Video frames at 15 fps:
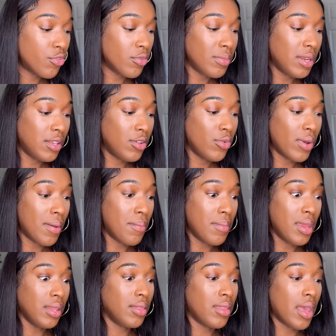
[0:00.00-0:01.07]
me to
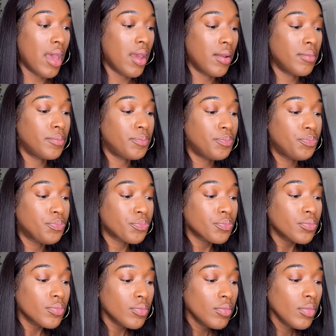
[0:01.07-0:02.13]
admit that
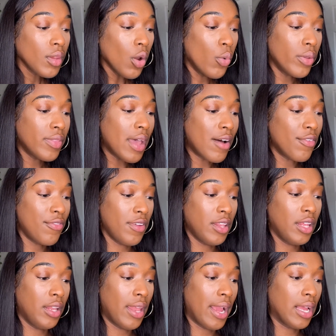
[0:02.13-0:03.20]
without
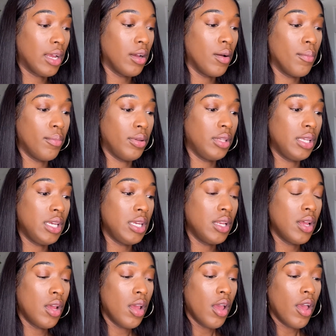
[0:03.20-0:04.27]
feeling like a complete,
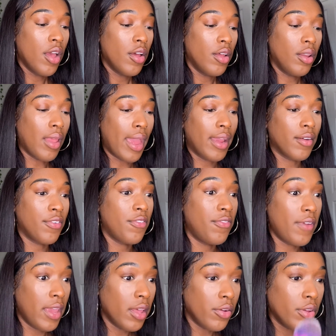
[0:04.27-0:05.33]
like,
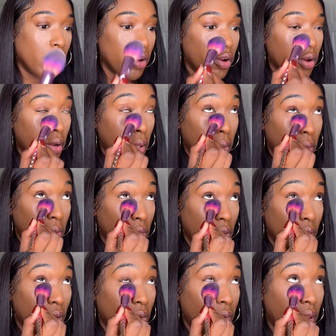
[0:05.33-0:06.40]
failure, you
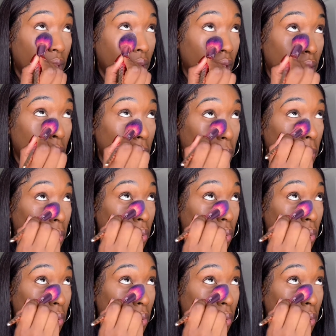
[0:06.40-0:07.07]
know? And